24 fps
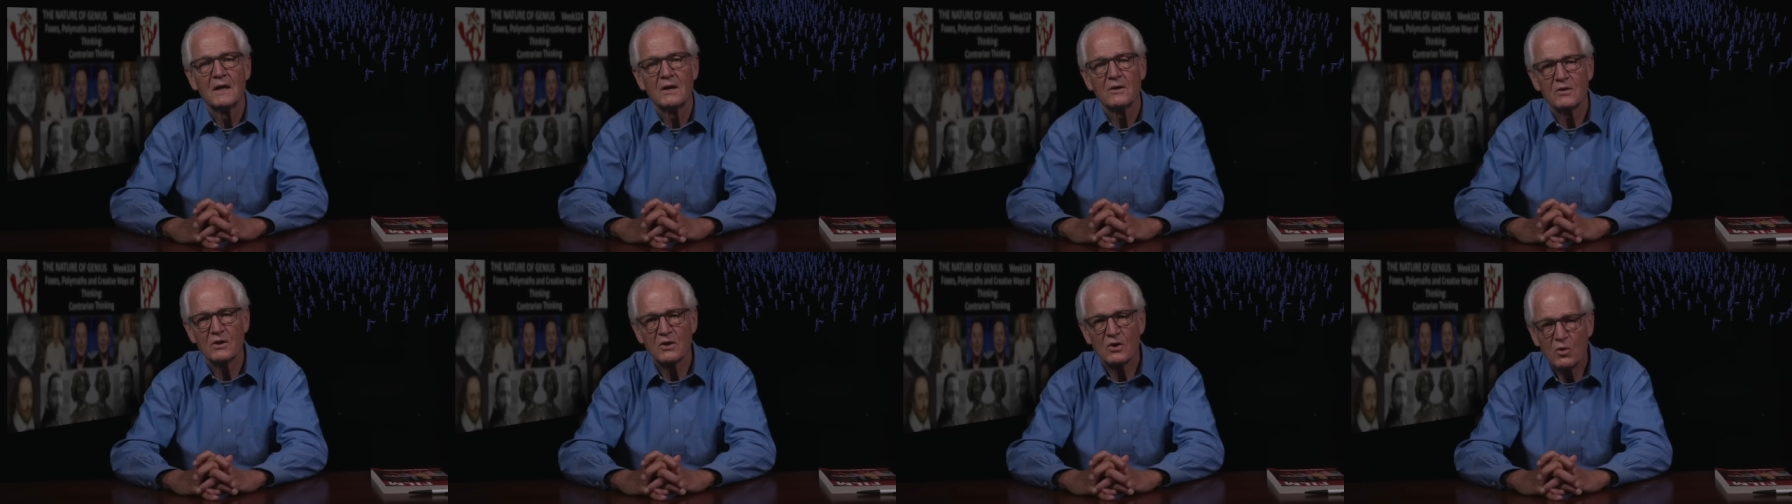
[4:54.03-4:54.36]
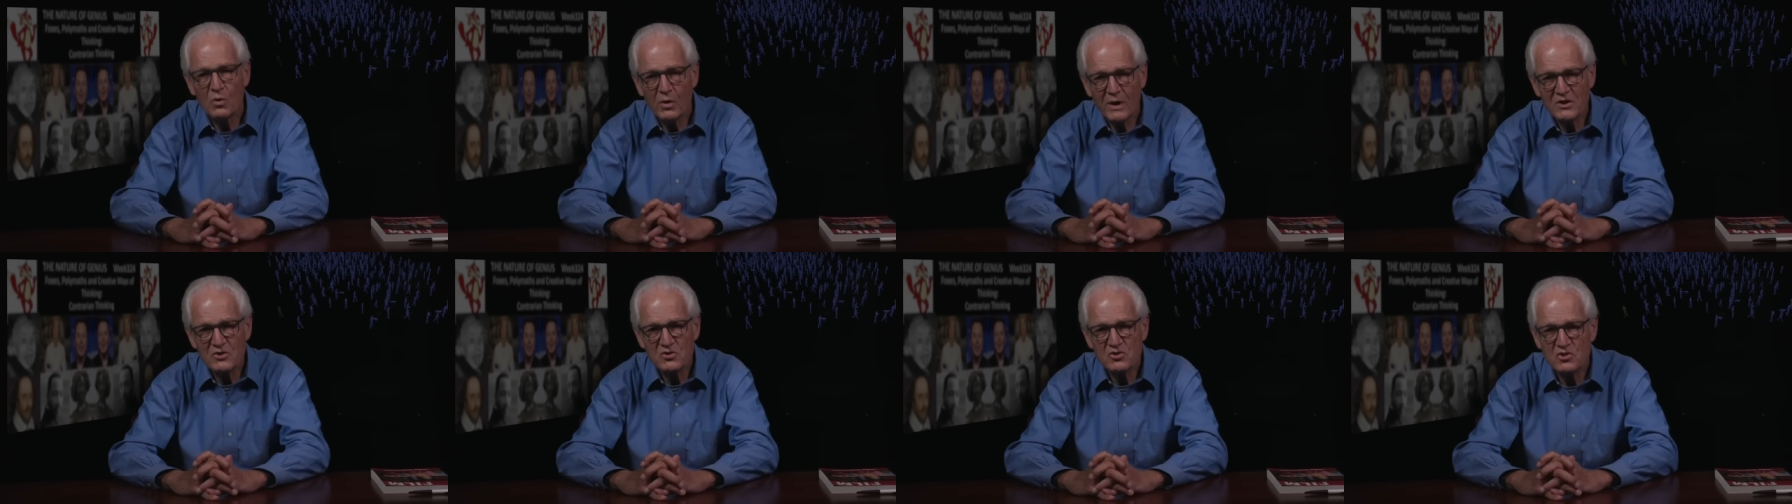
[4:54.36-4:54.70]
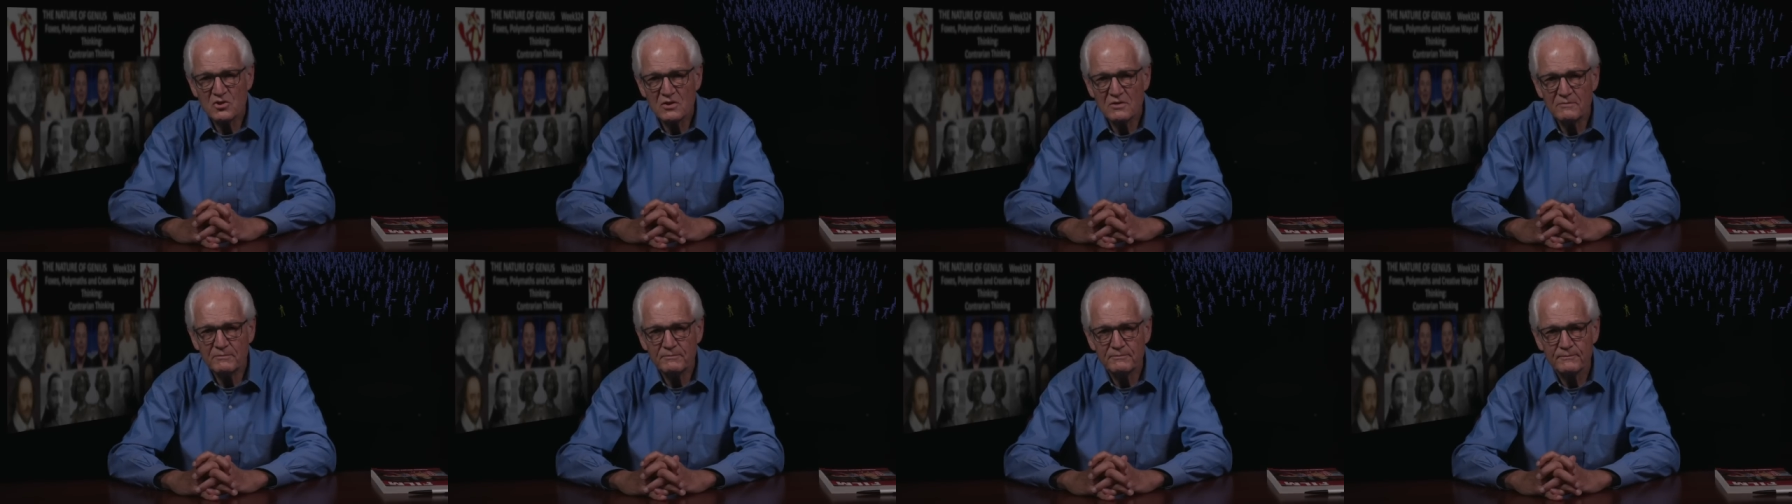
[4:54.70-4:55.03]
The
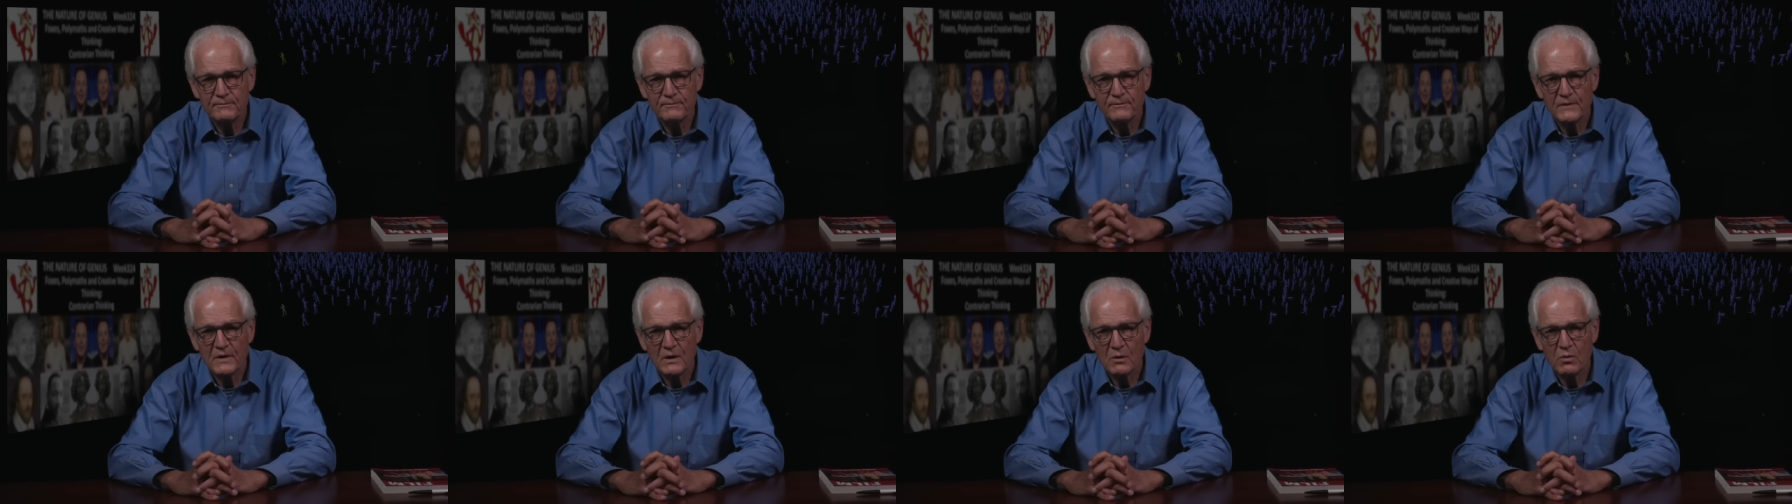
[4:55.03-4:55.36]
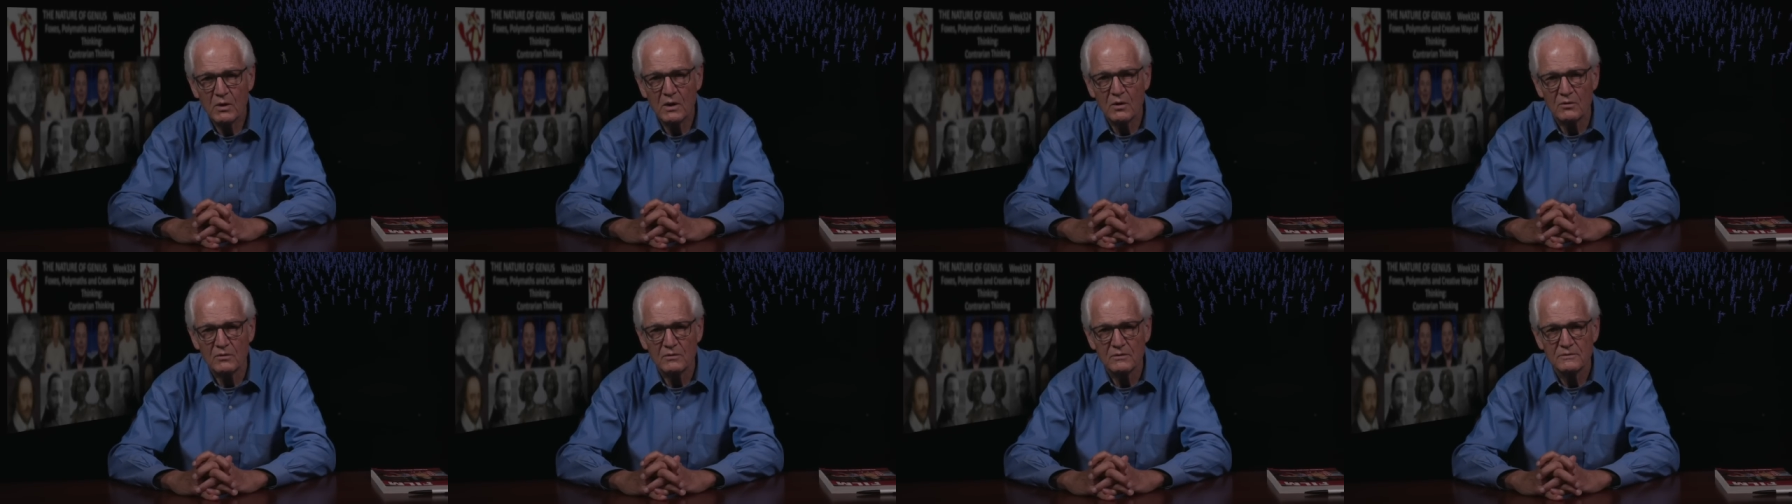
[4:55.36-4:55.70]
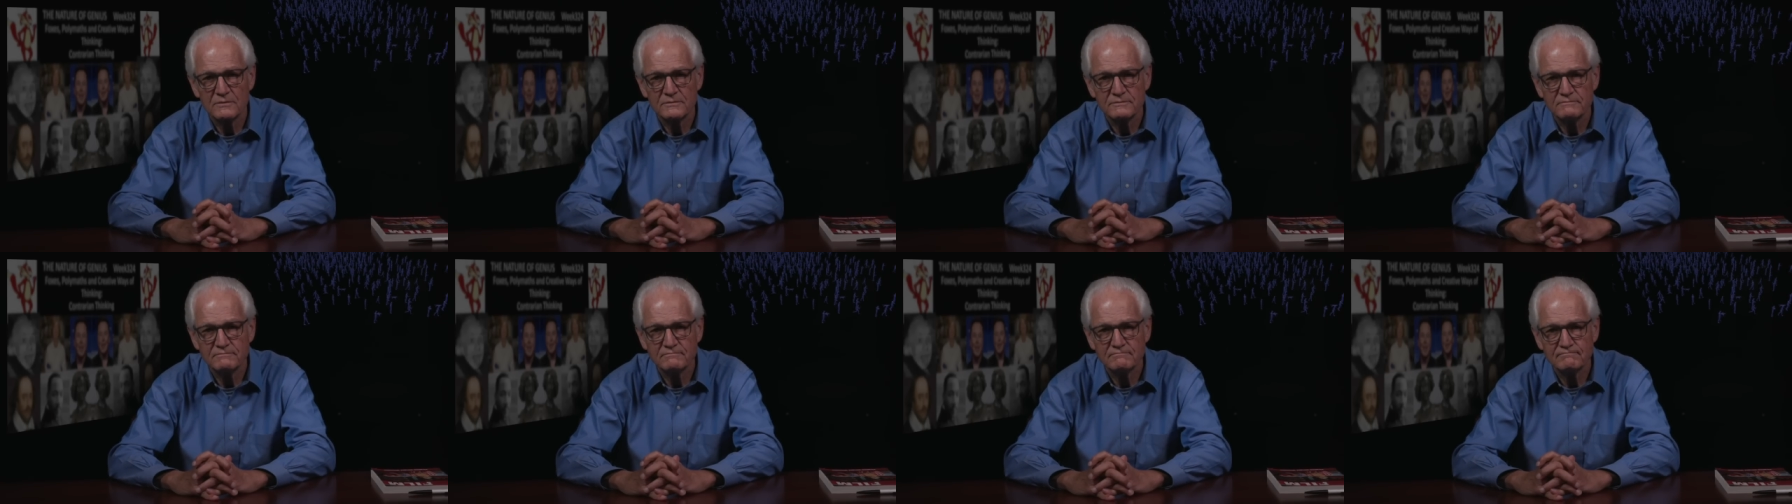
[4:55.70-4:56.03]
question Quote,
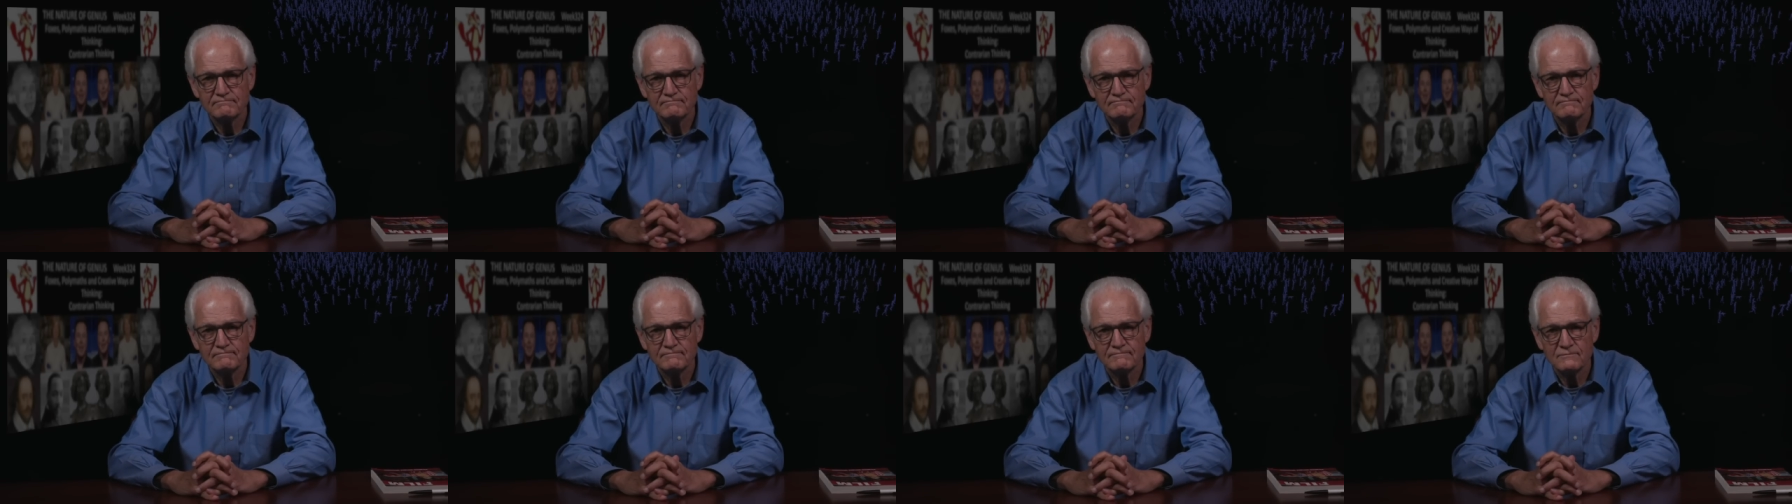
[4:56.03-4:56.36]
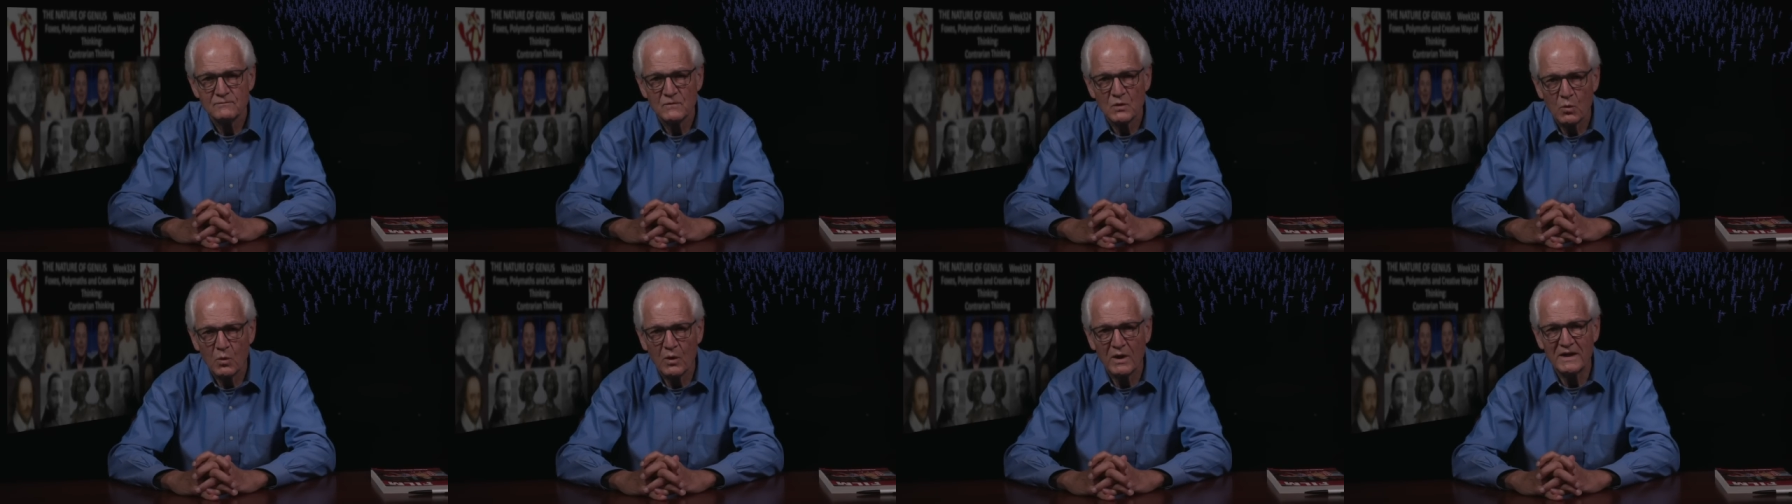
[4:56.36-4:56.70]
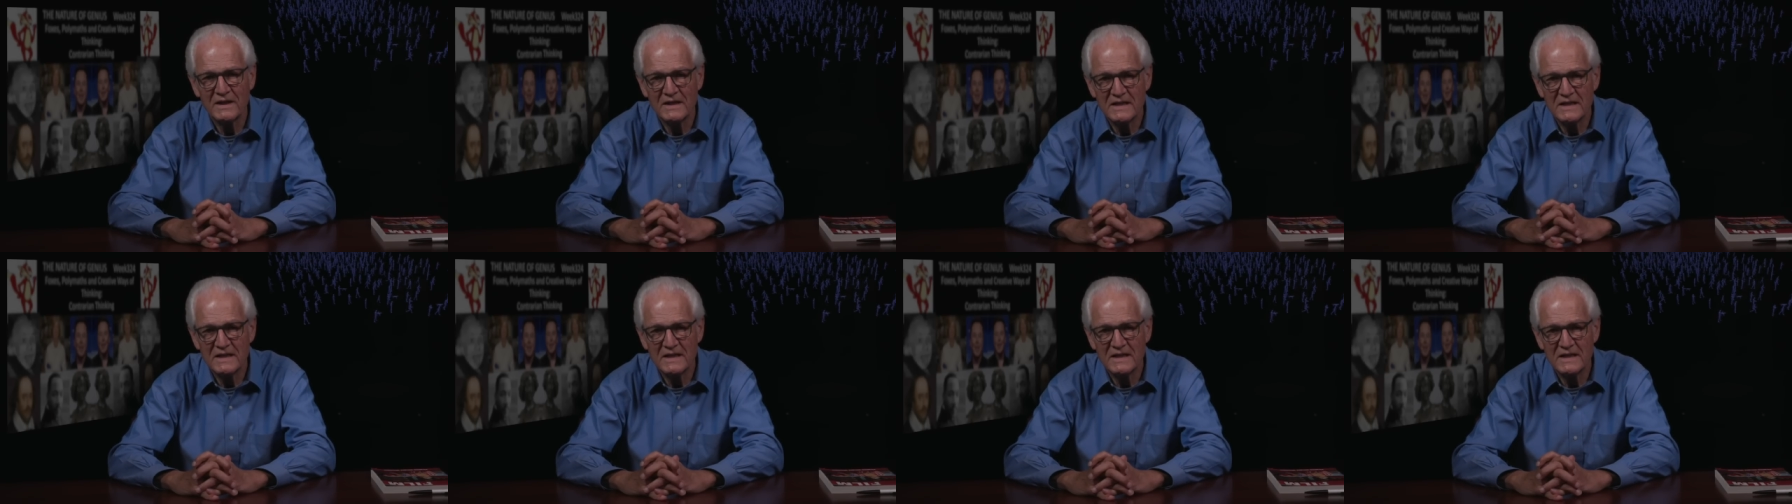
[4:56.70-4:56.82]
what